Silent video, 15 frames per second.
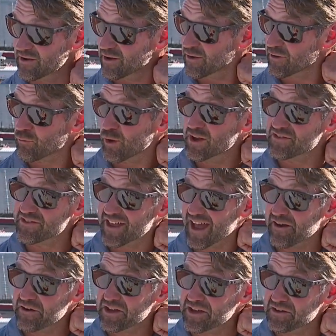It runs
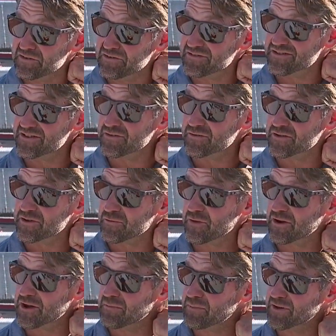downhill, you
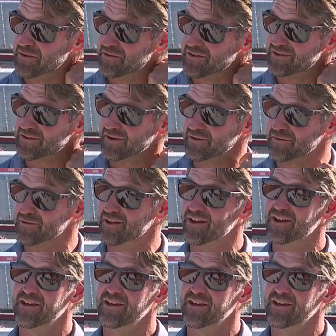run uphill in turn